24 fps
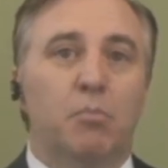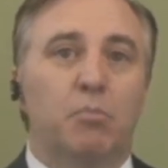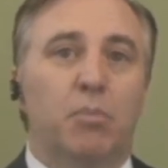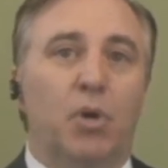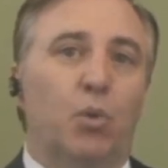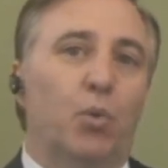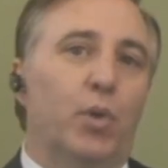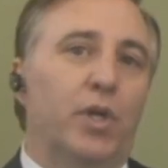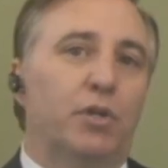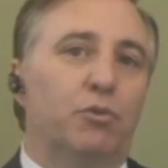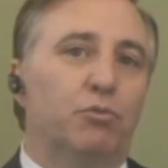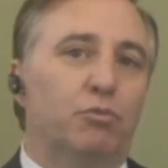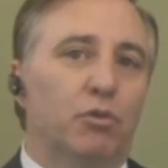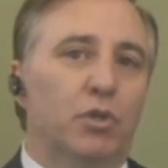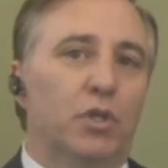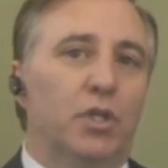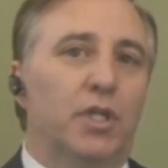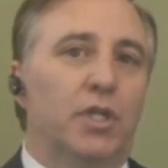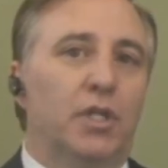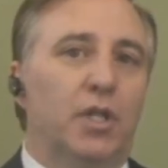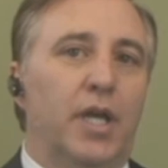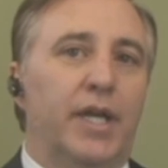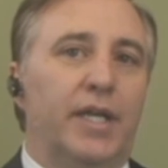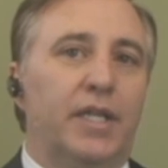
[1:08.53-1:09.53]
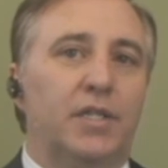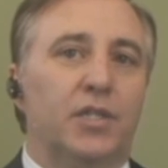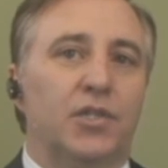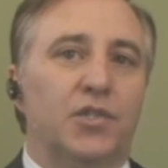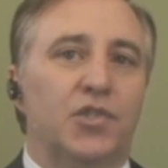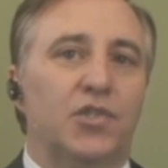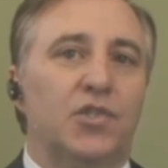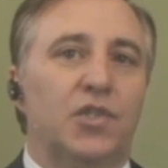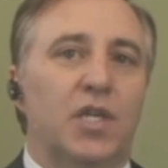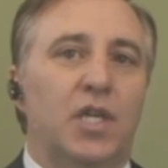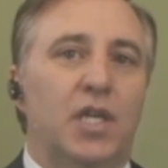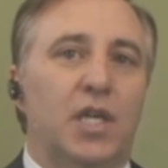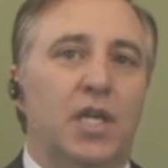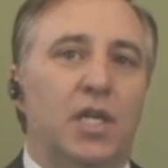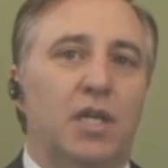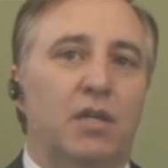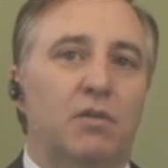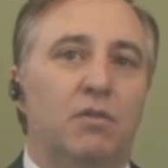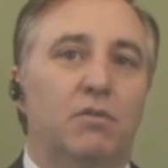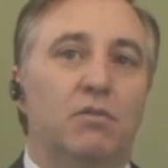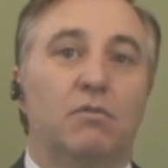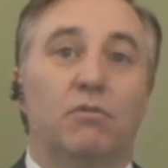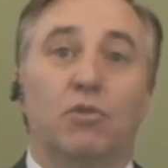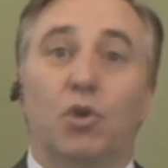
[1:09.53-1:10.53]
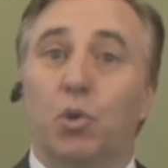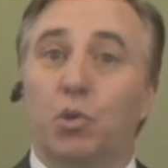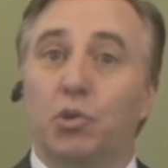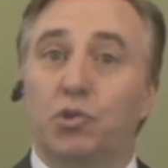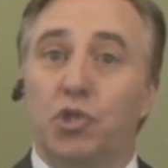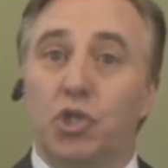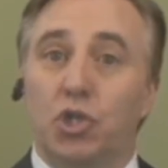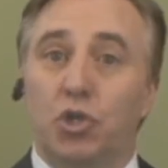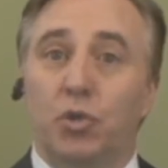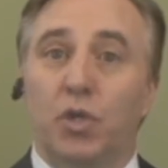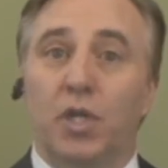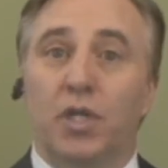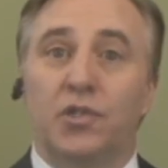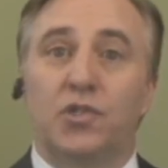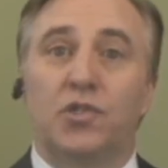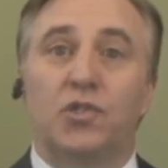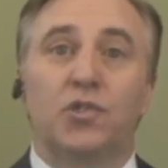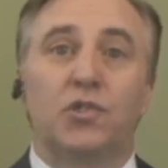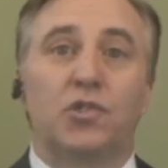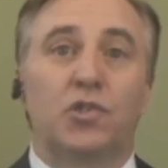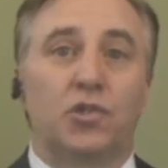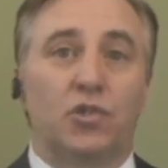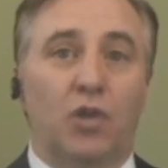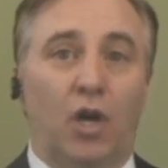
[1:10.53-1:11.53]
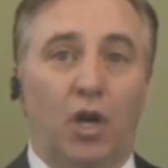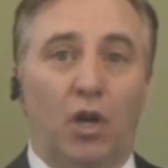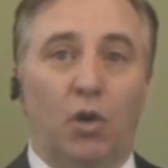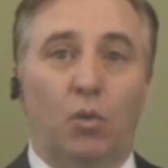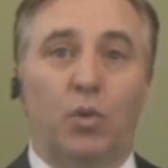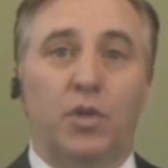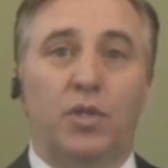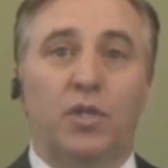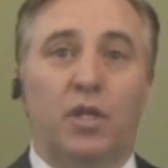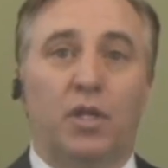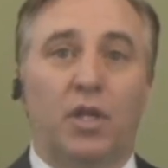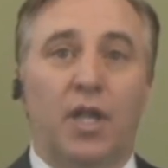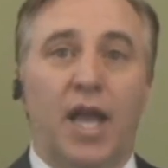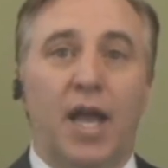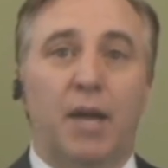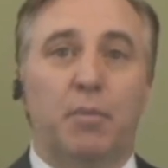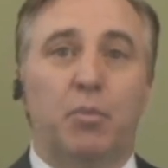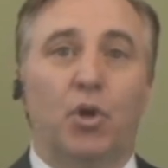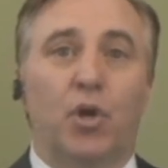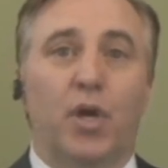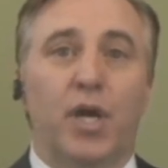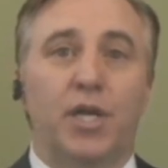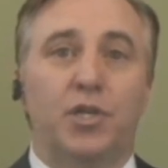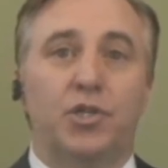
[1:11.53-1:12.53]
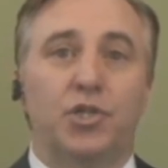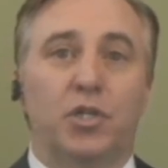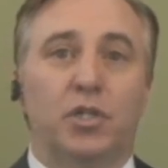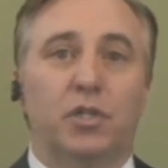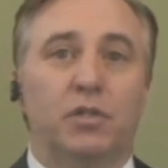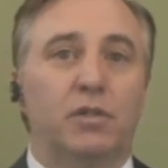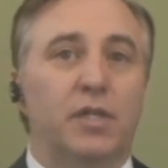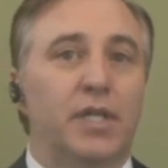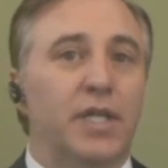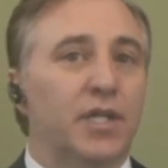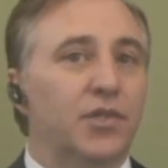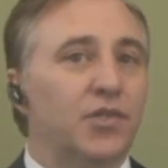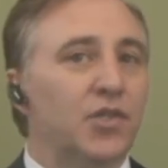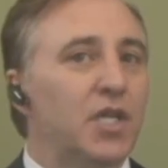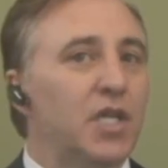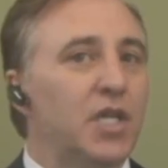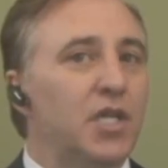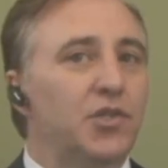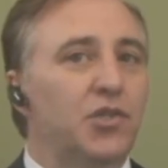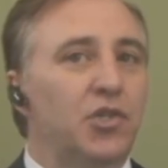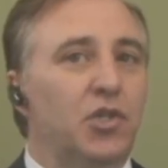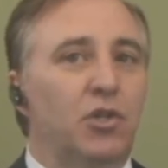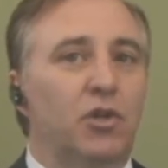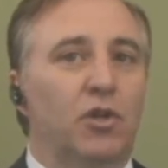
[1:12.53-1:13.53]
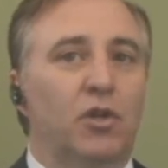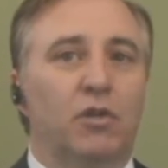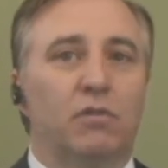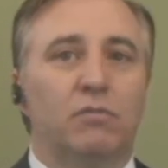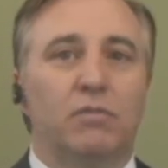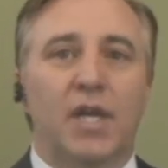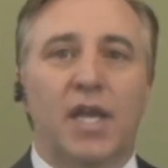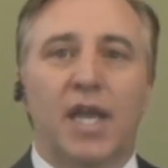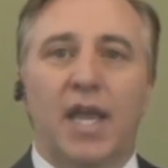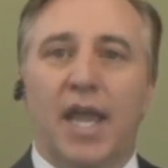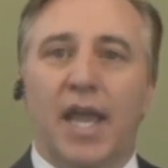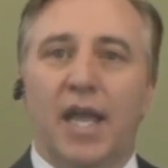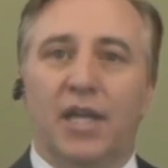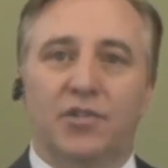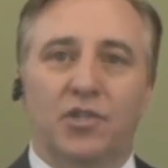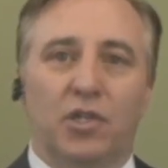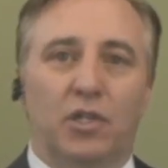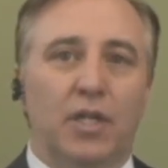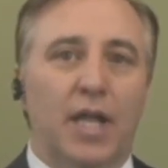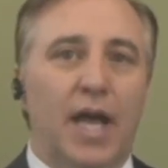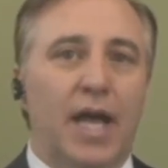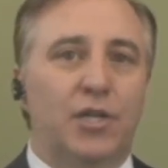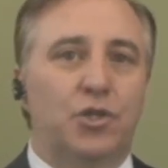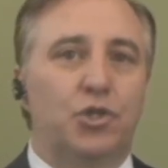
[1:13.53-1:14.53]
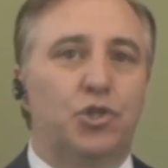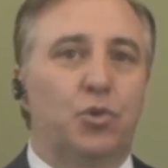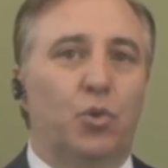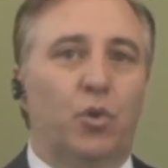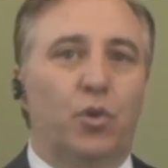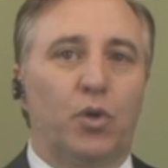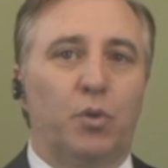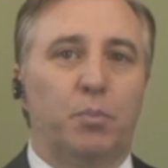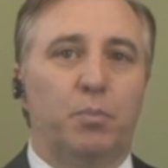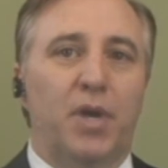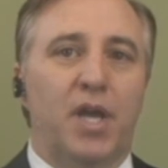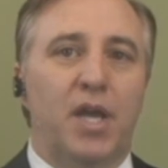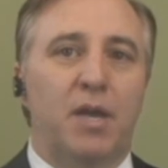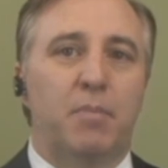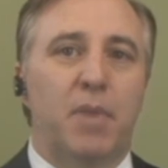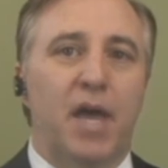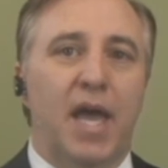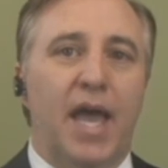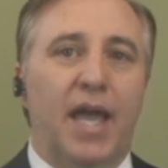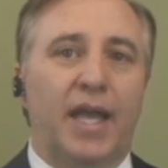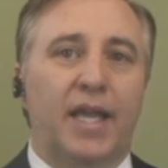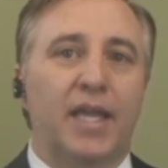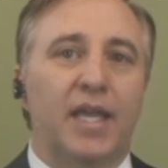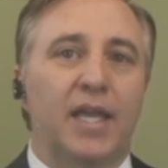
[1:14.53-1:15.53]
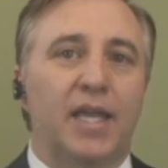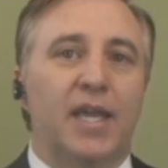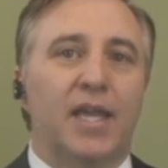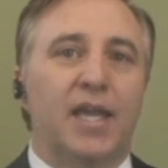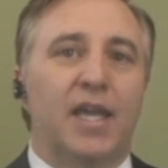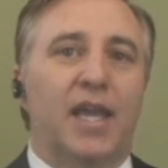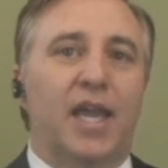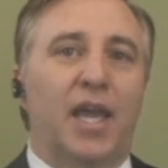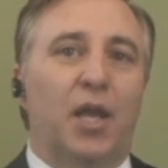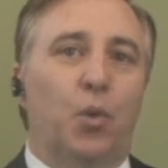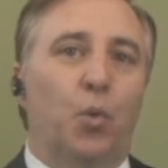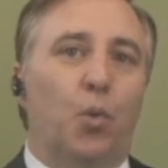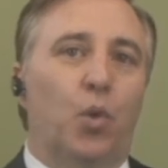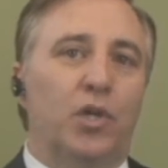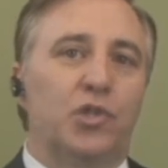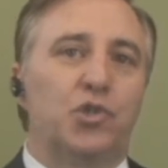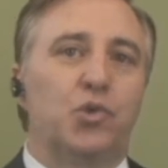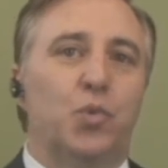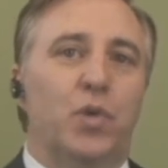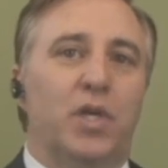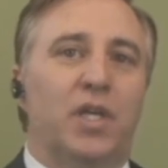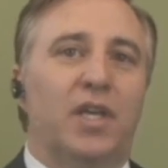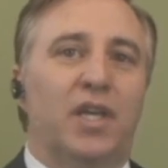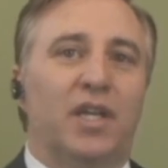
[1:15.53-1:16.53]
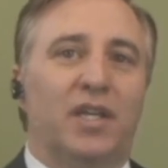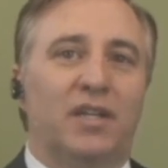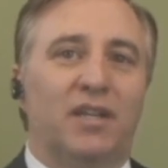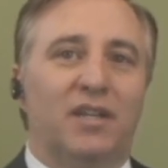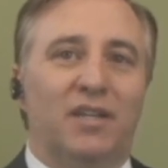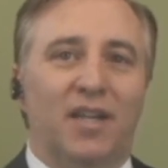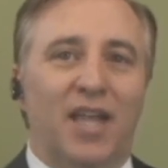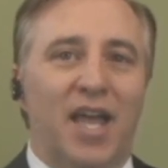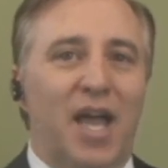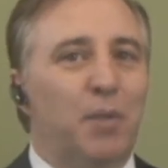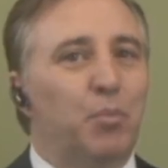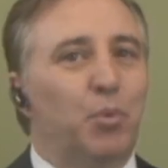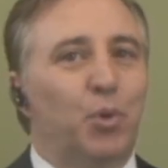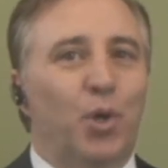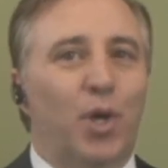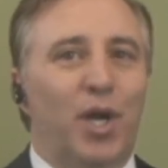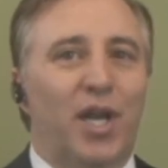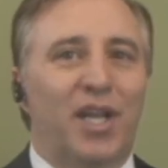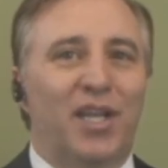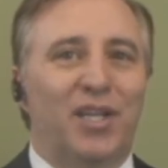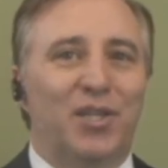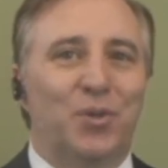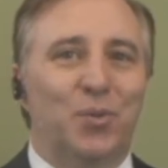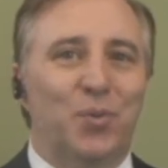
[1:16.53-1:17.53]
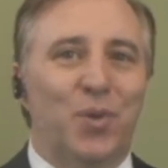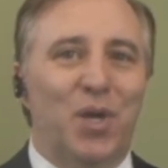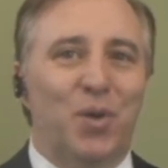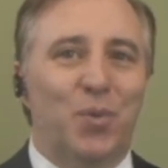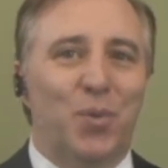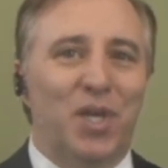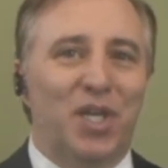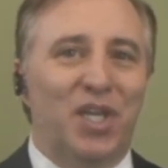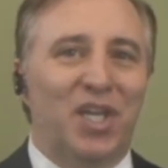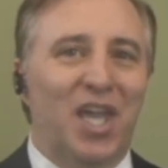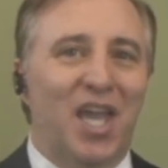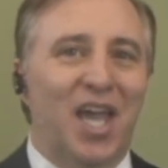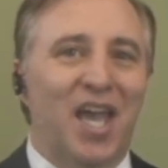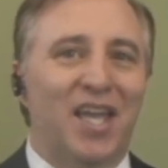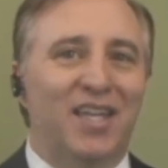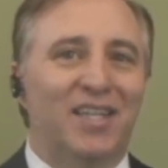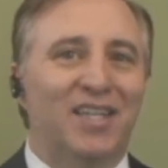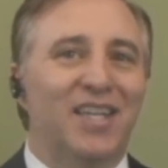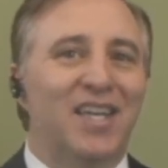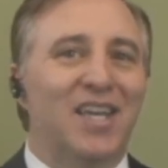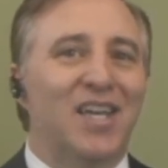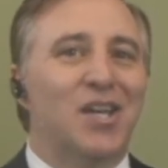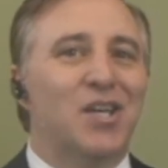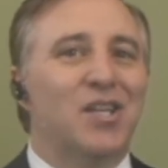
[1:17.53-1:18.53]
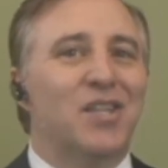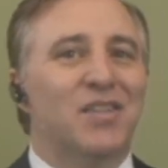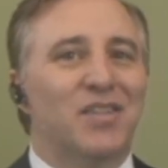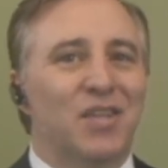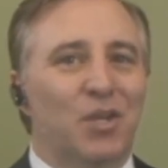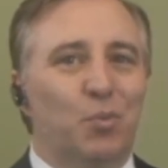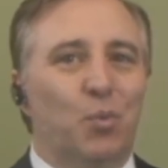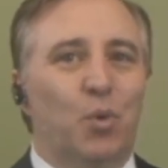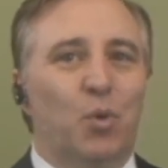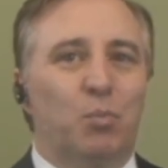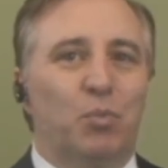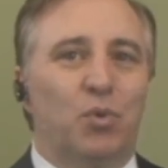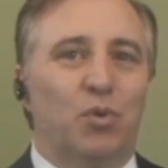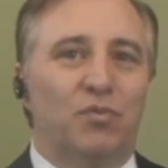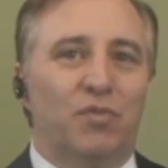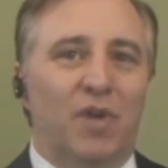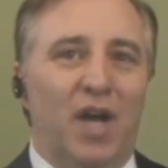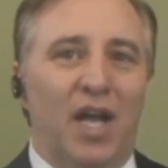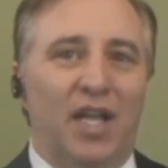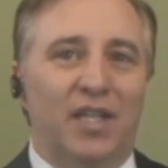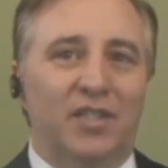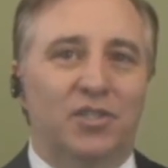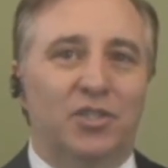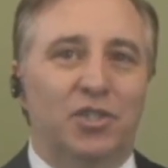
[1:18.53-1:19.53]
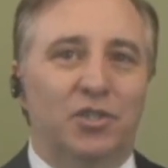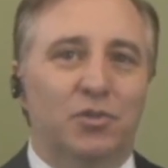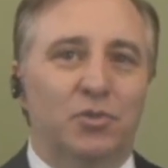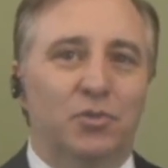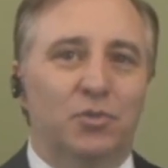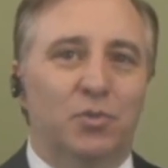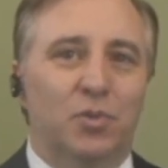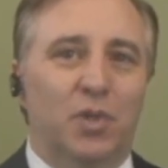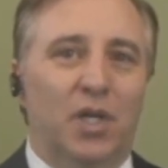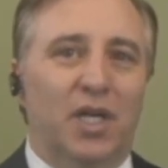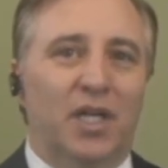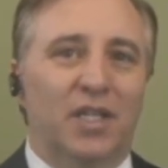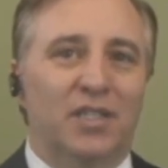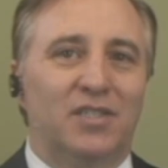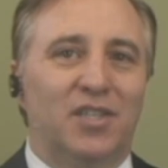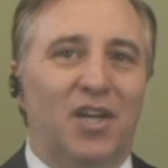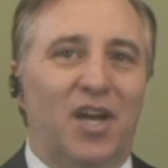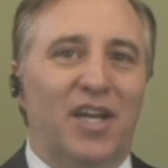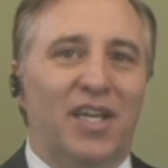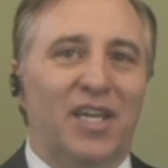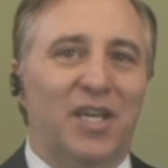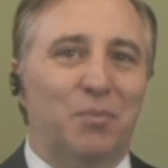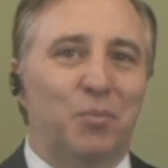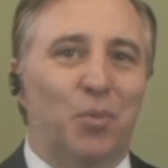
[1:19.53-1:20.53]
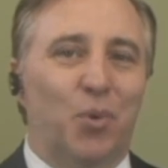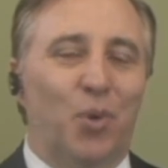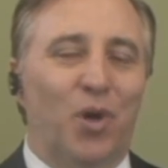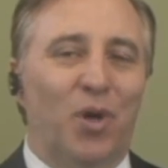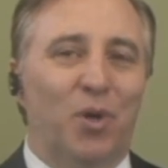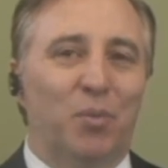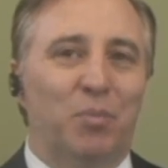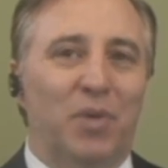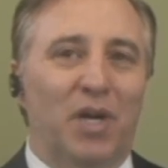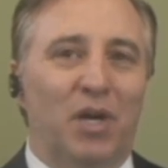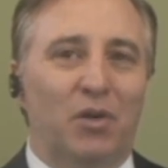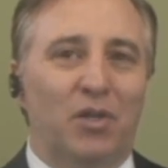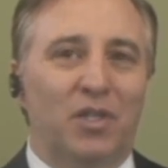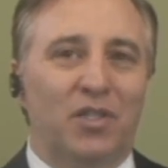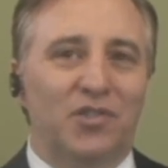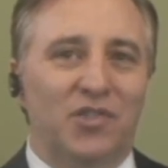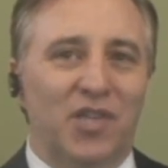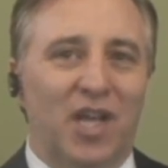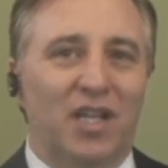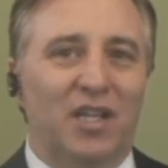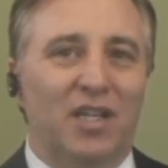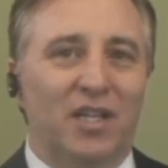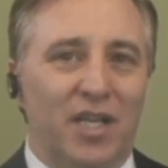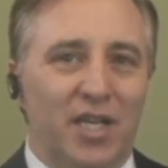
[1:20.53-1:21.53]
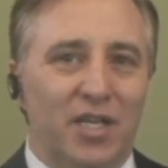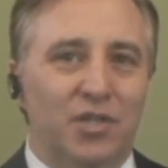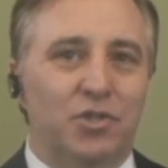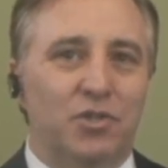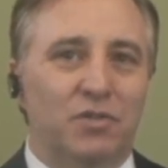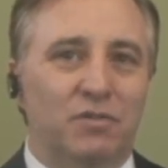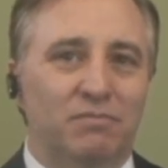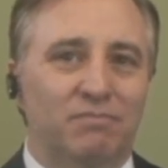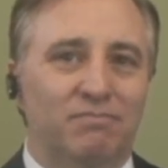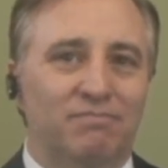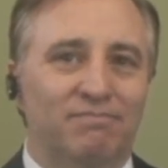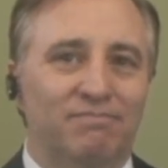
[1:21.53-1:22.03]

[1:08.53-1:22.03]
But we'd really like to see those units start with collaboration. It's easier, has a lot shorter payback, and once we get collaborating the way we can, then we'll move on to uh, talking more about consolidation.